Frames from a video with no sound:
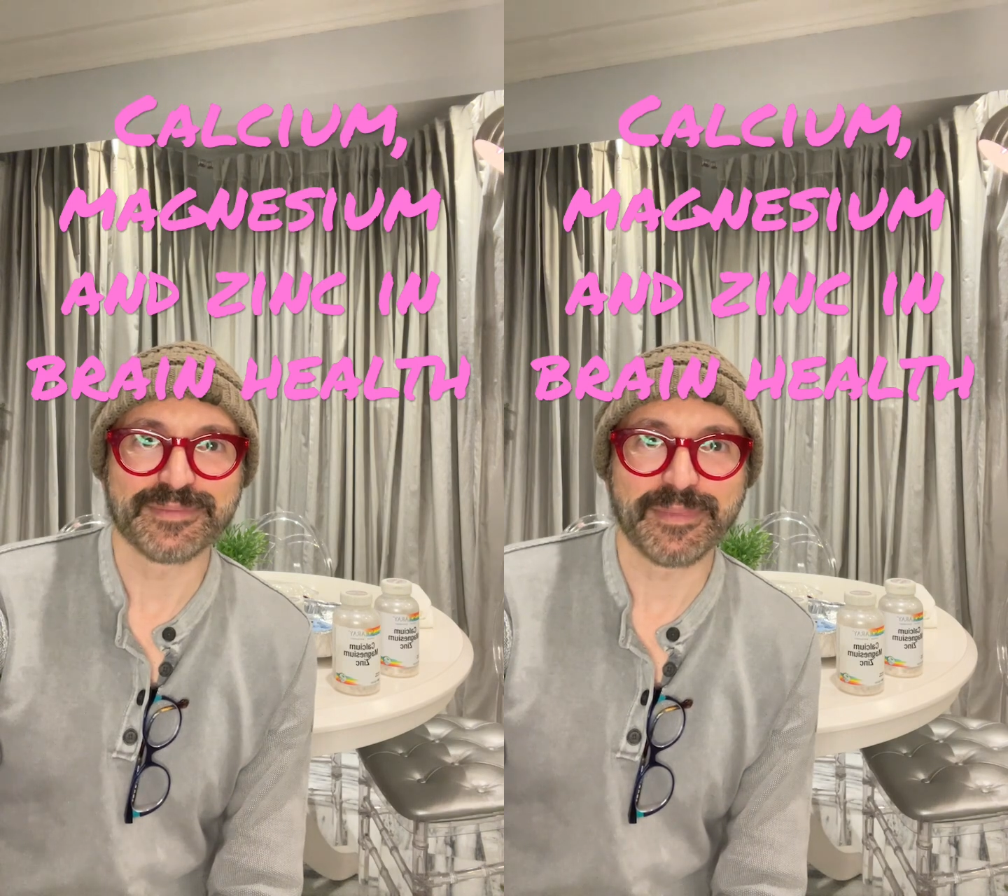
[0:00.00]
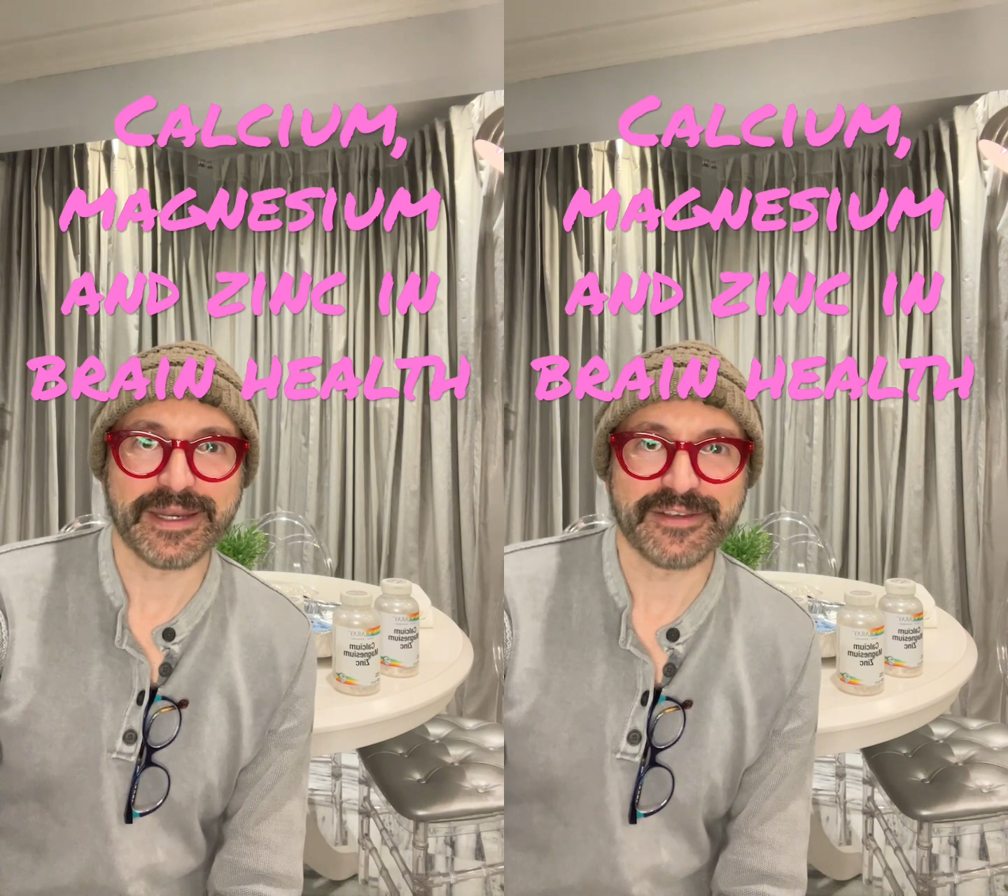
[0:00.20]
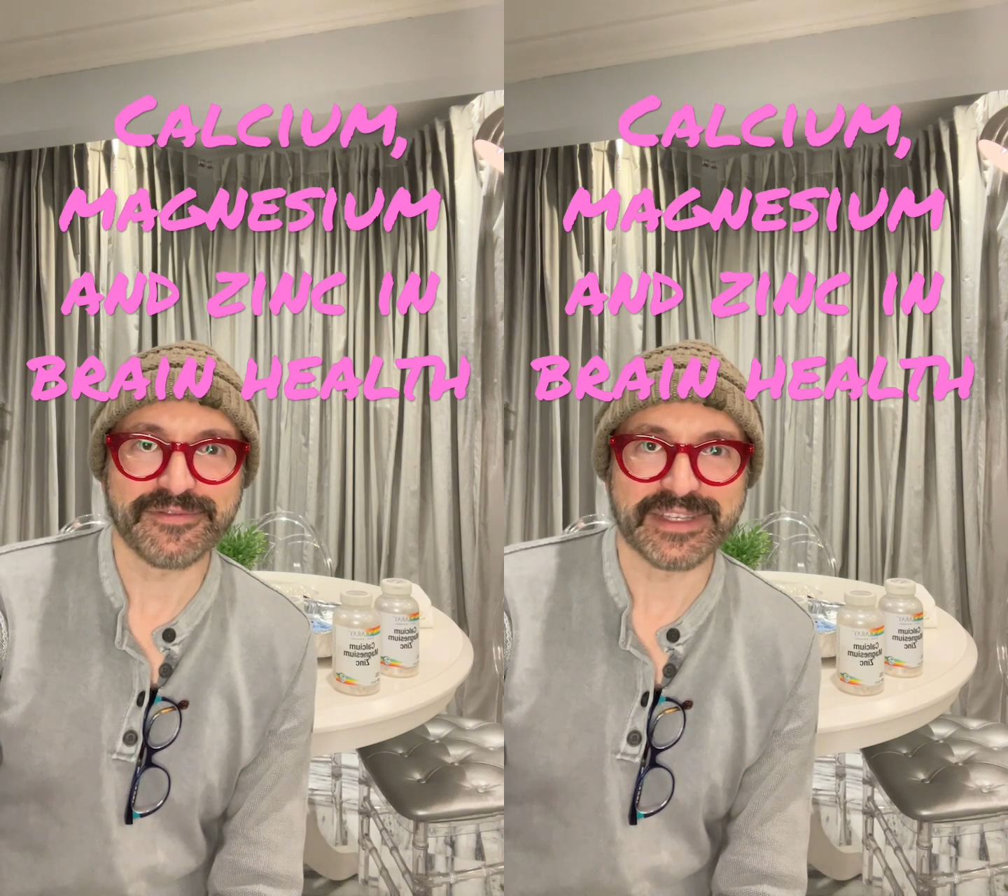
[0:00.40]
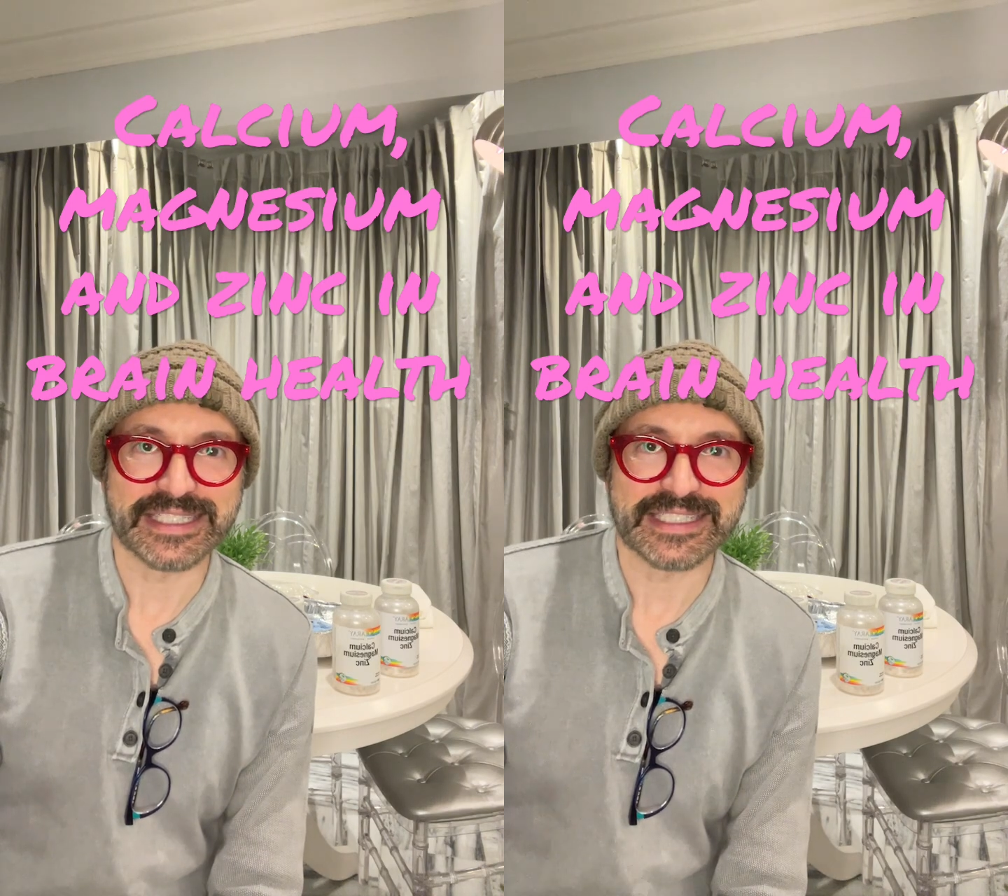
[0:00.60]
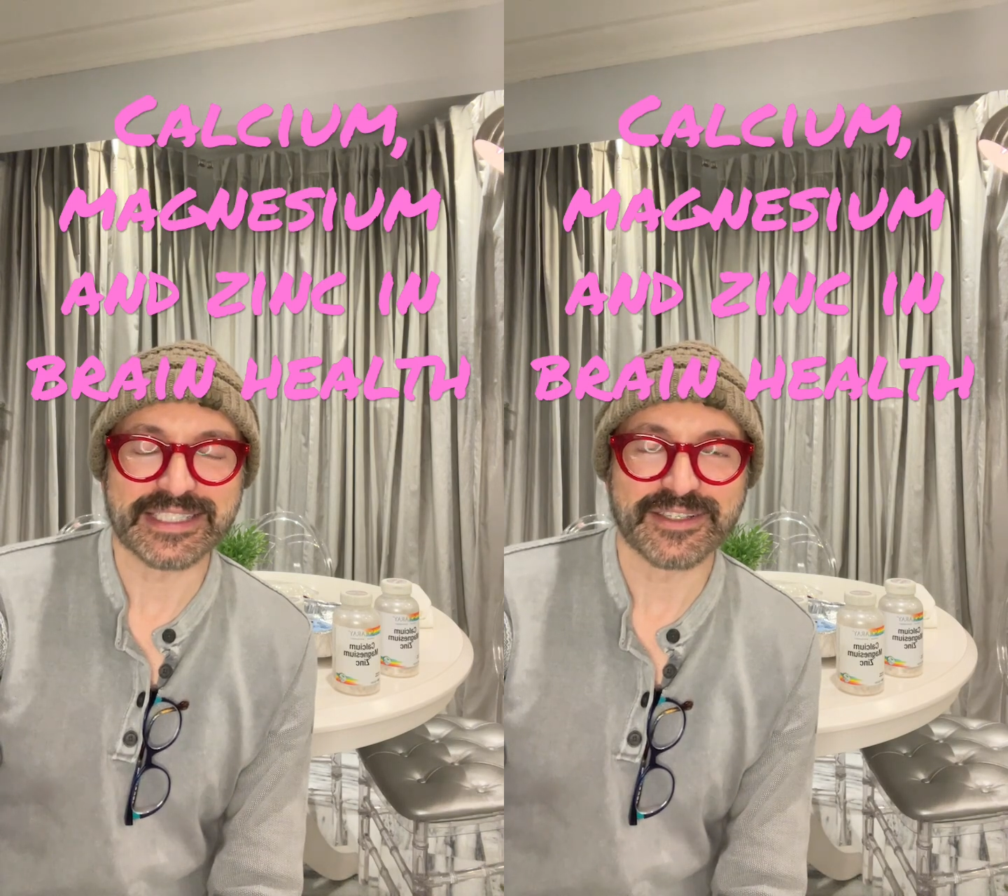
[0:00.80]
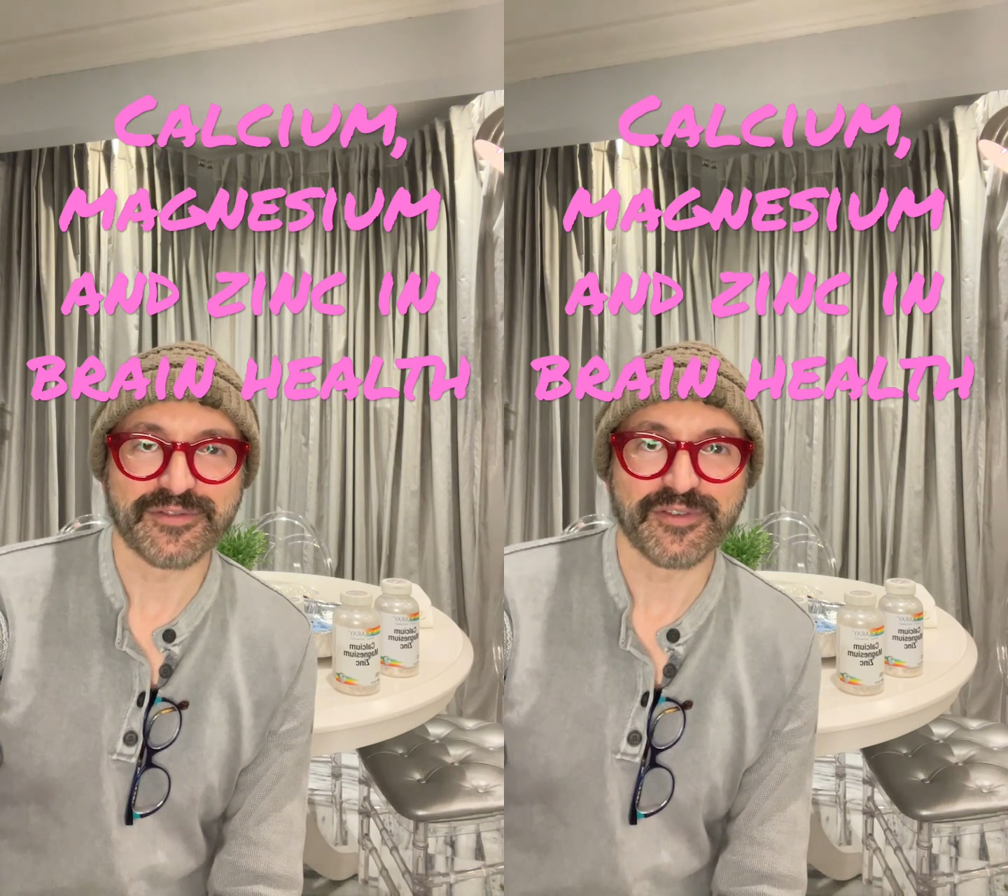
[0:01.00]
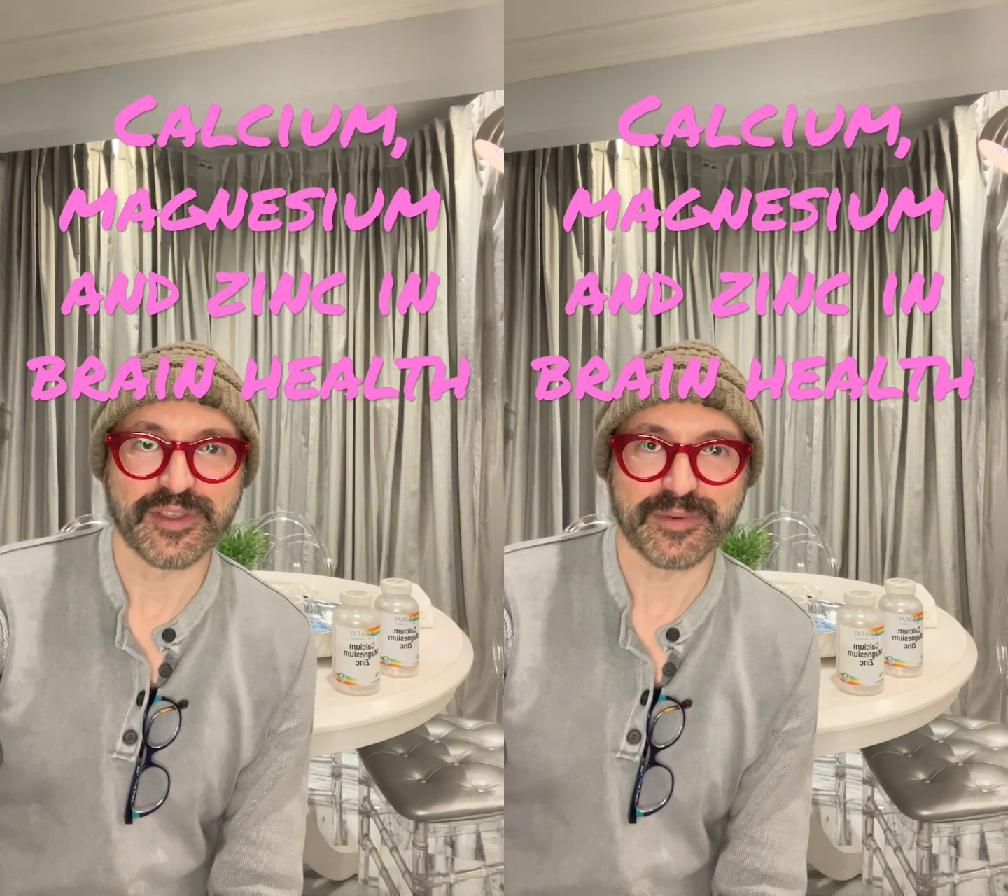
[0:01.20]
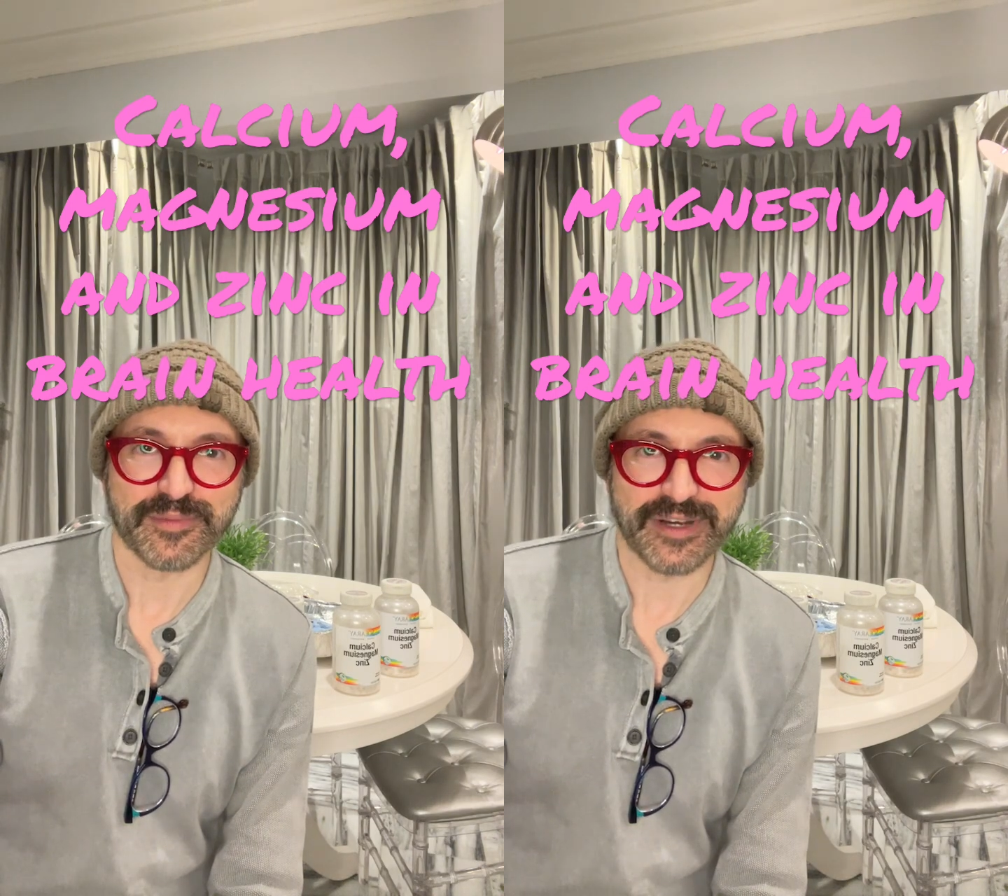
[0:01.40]
benefits for
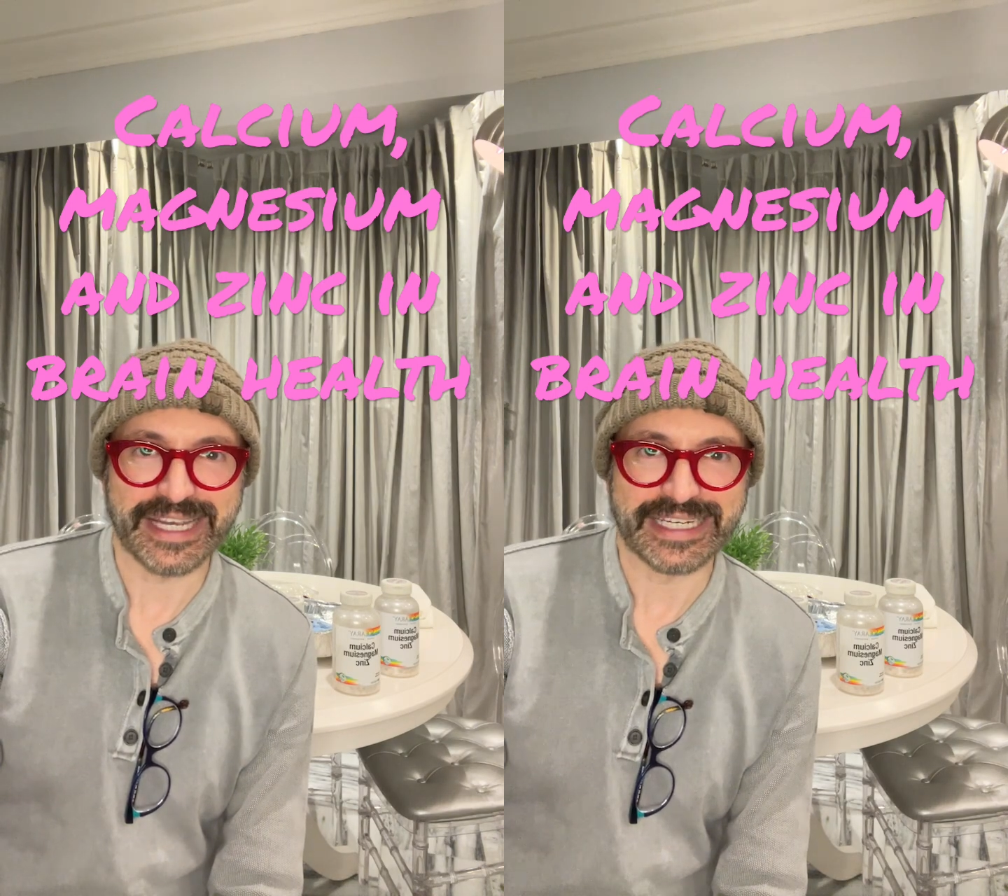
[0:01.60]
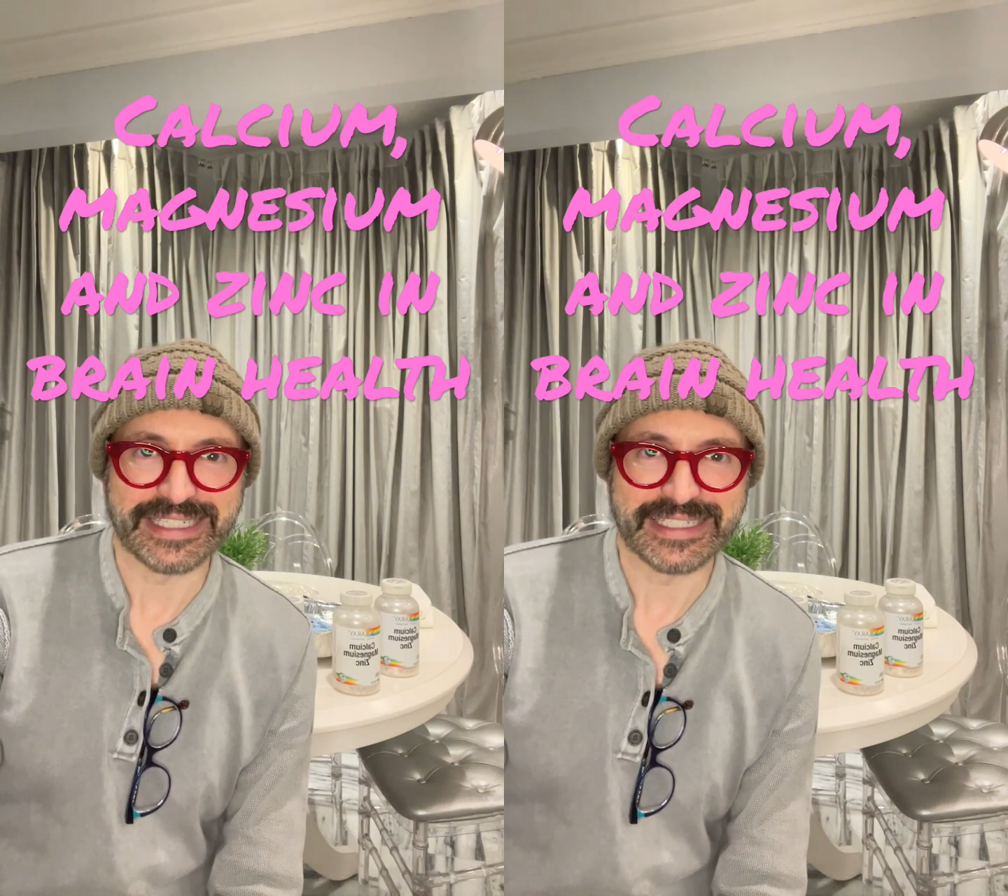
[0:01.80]
the brain.